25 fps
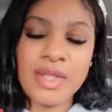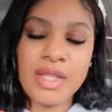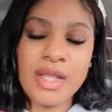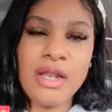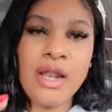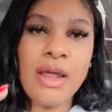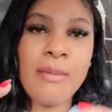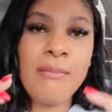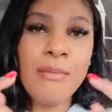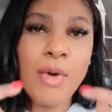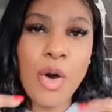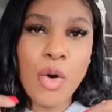I
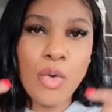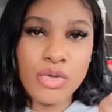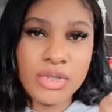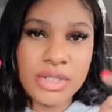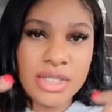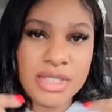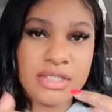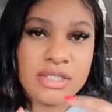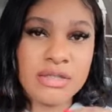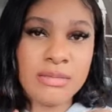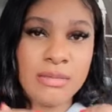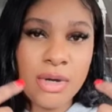like mold
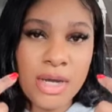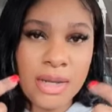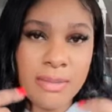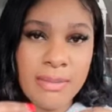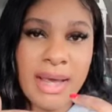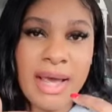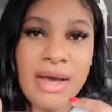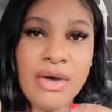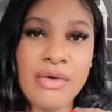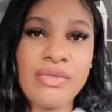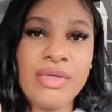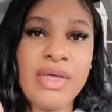it to my
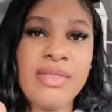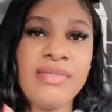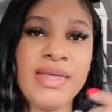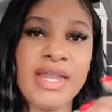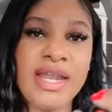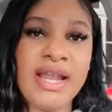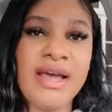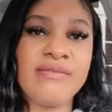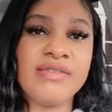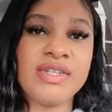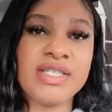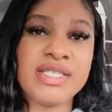mouth and
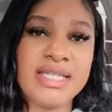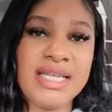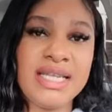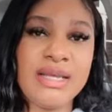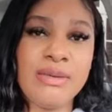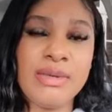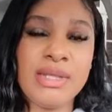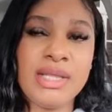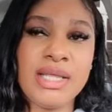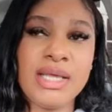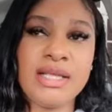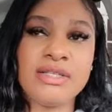then I have to
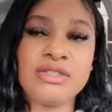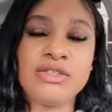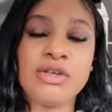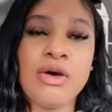sleep with it.